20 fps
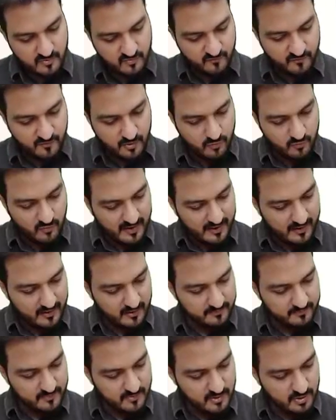For
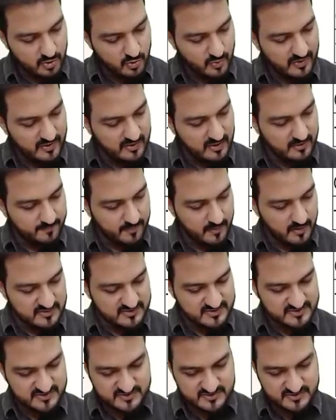Y, 20
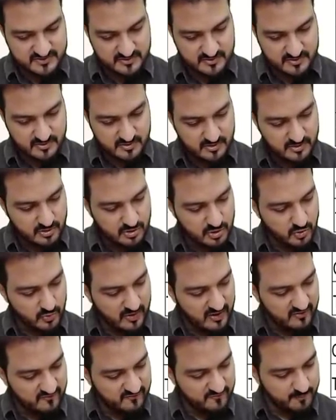plus
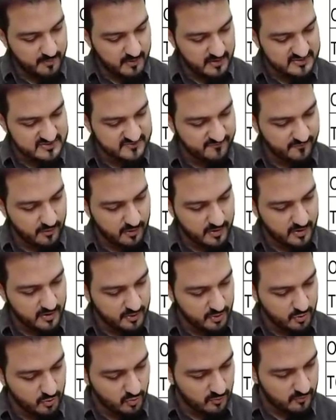12 plus
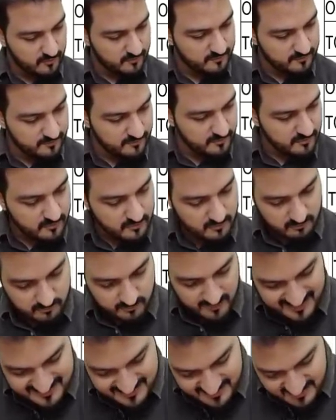42
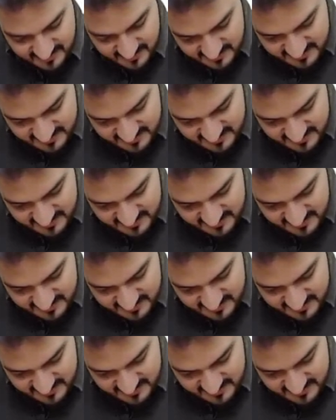makes it